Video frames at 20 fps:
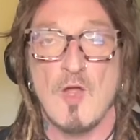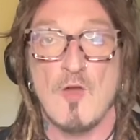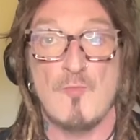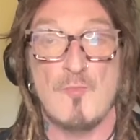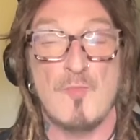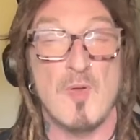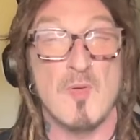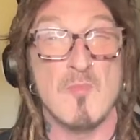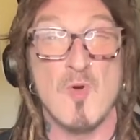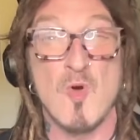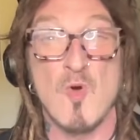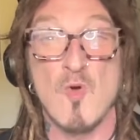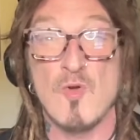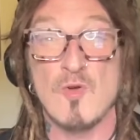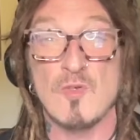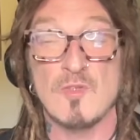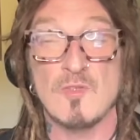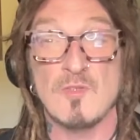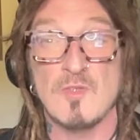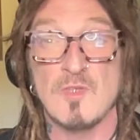
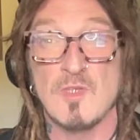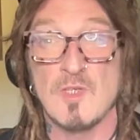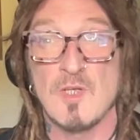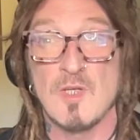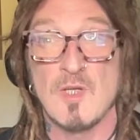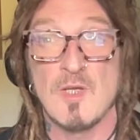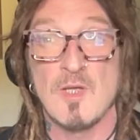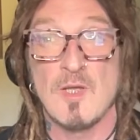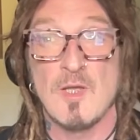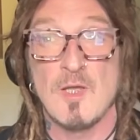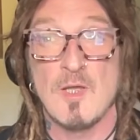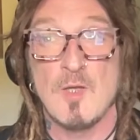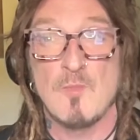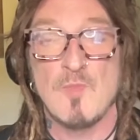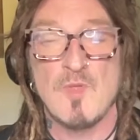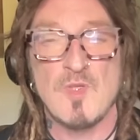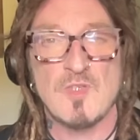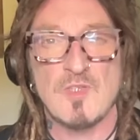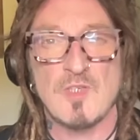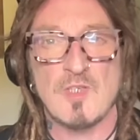promoting
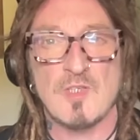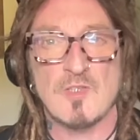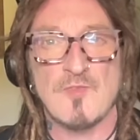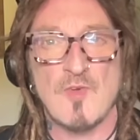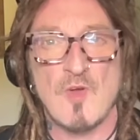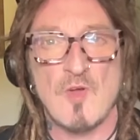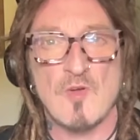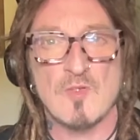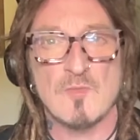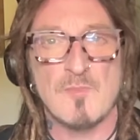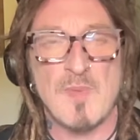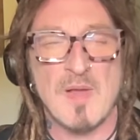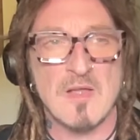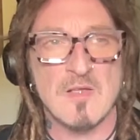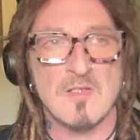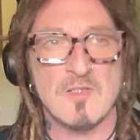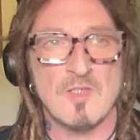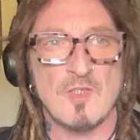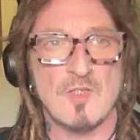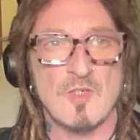music as far as
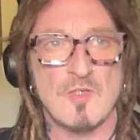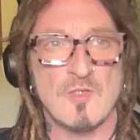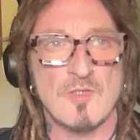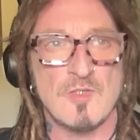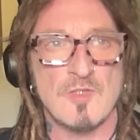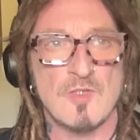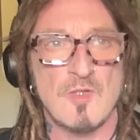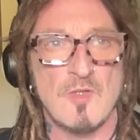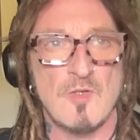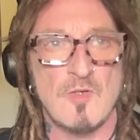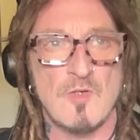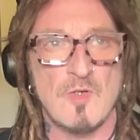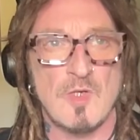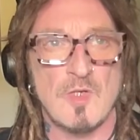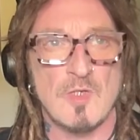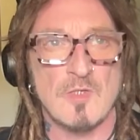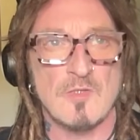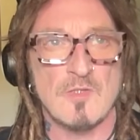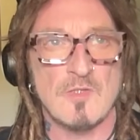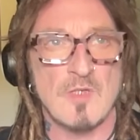bands are concerned.
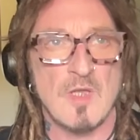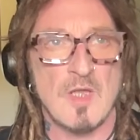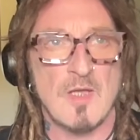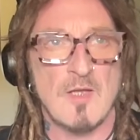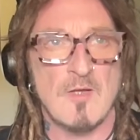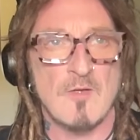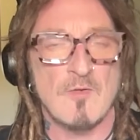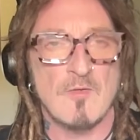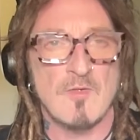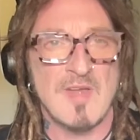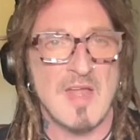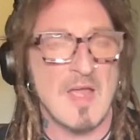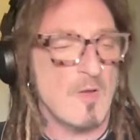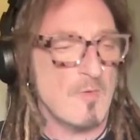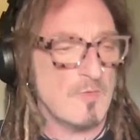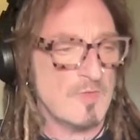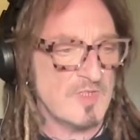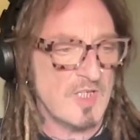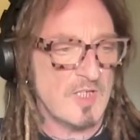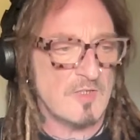And, now
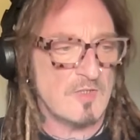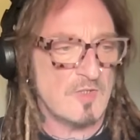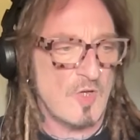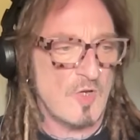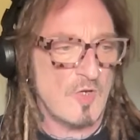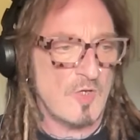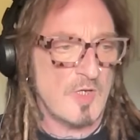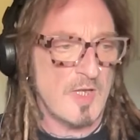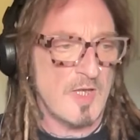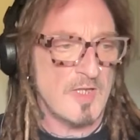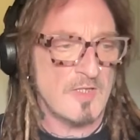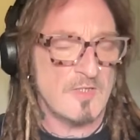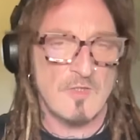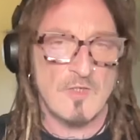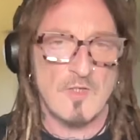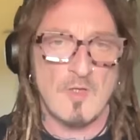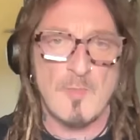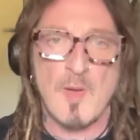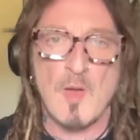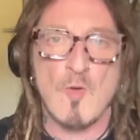TikTok
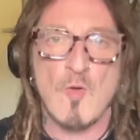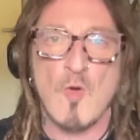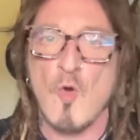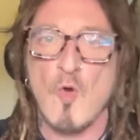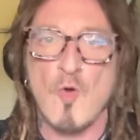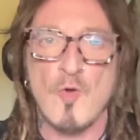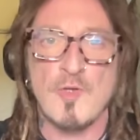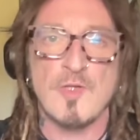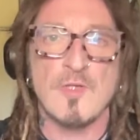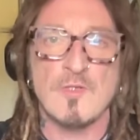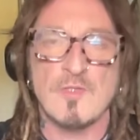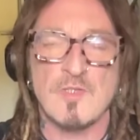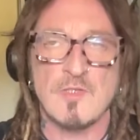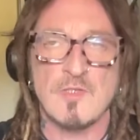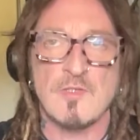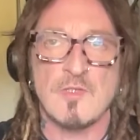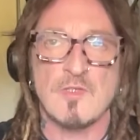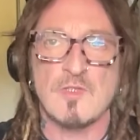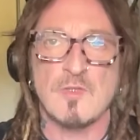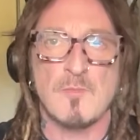isn't about audiences,
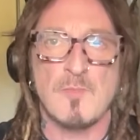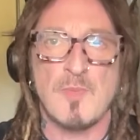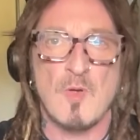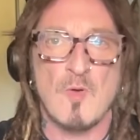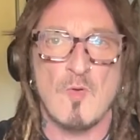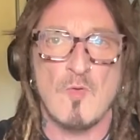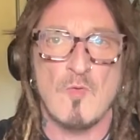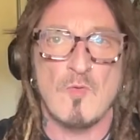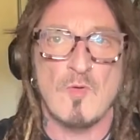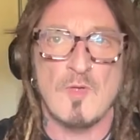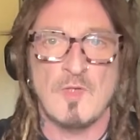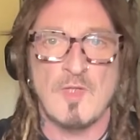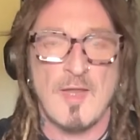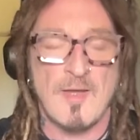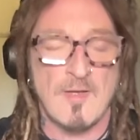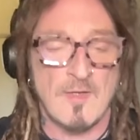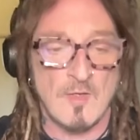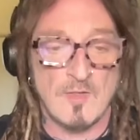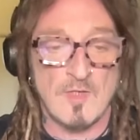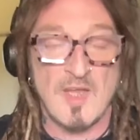it's about
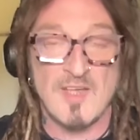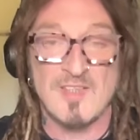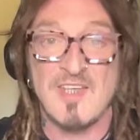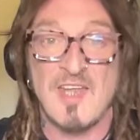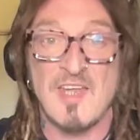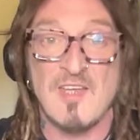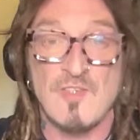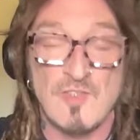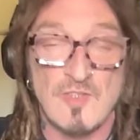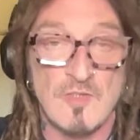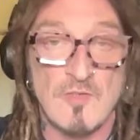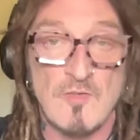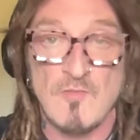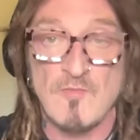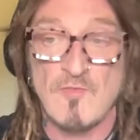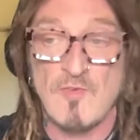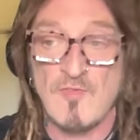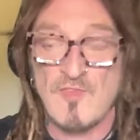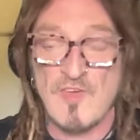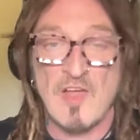getting attention
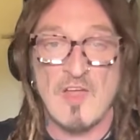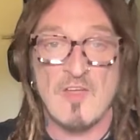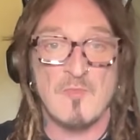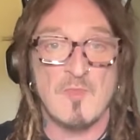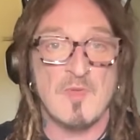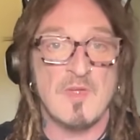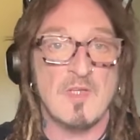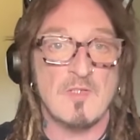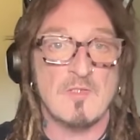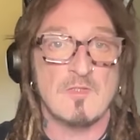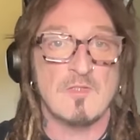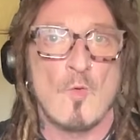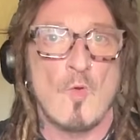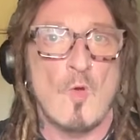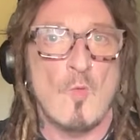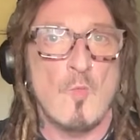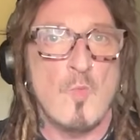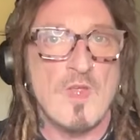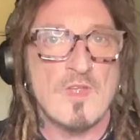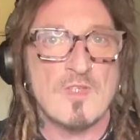for 5 minutes.
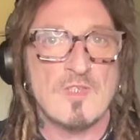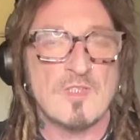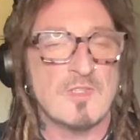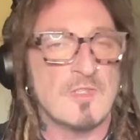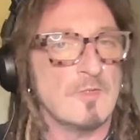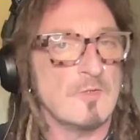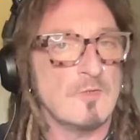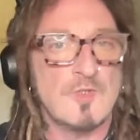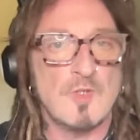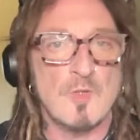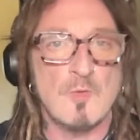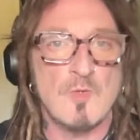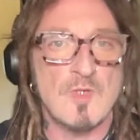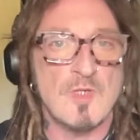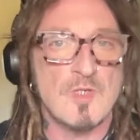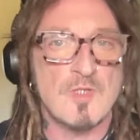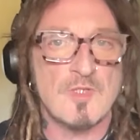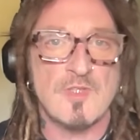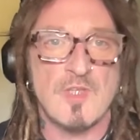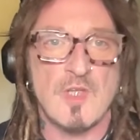And we're still doing
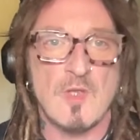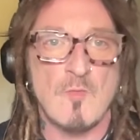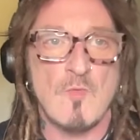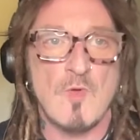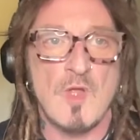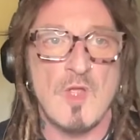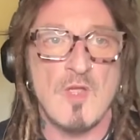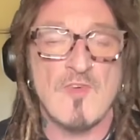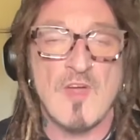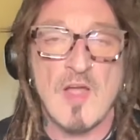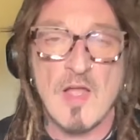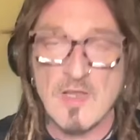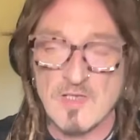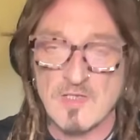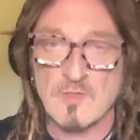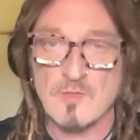this thing where if I